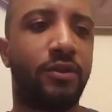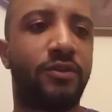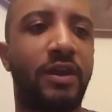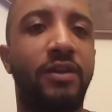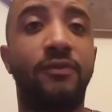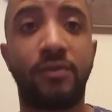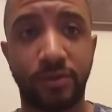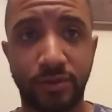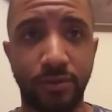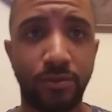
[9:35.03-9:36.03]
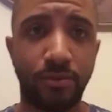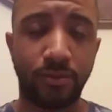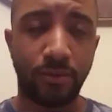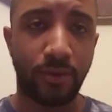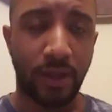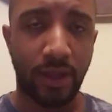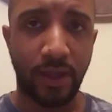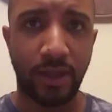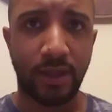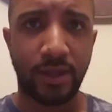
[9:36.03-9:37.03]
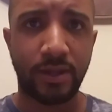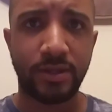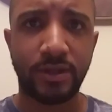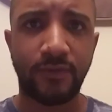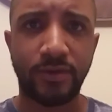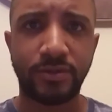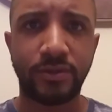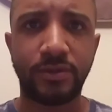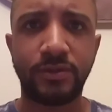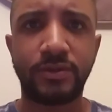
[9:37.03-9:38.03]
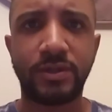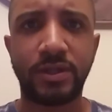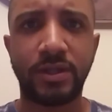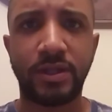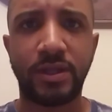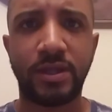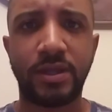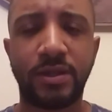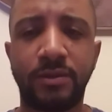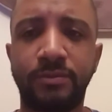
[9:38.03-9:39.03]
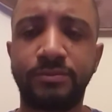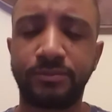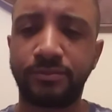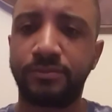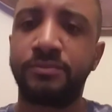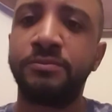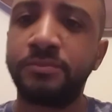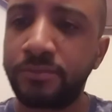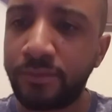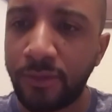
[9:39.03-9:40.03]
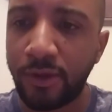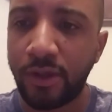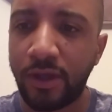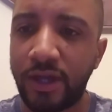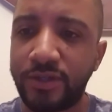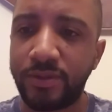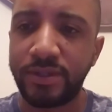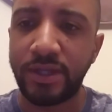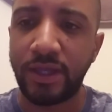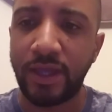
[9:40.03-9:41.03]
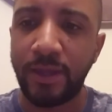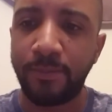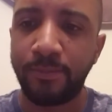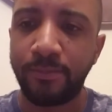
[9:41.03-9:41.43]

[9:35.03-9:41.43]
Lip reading: Titanfall 2, and I've also used it in, gosh, what is that game?